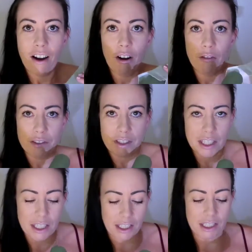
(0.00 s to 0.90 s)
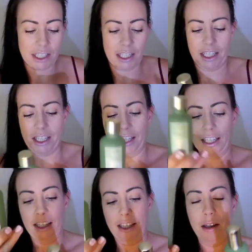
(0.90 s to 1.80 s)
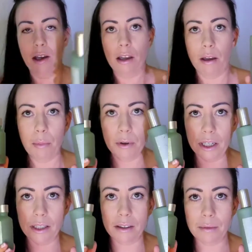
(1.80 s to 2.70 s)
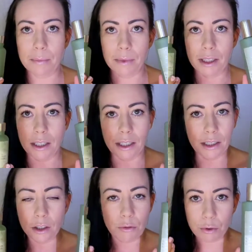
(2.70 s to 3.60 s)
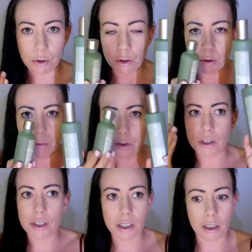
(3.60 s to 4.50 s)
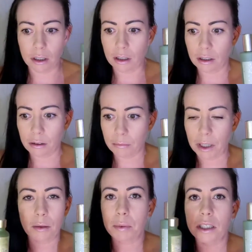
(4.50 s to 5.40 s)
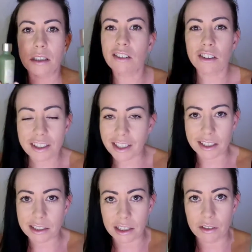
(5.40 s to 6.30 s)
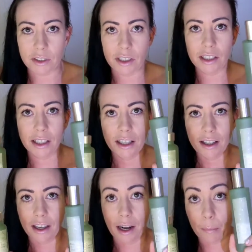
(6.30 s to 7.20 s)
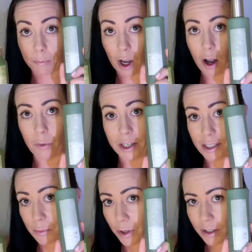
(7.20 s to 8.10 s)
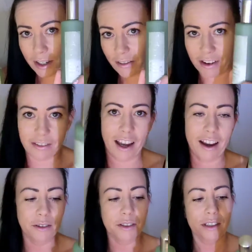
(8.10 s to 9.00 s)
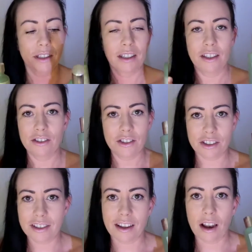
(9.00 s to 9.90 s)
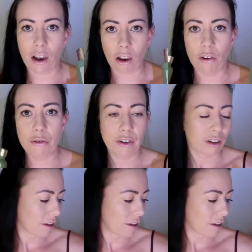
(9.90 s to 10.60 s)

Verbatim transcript: of these, putting them in your room just to make the place look nice even. Now I can't wait to spray that around the house. Just love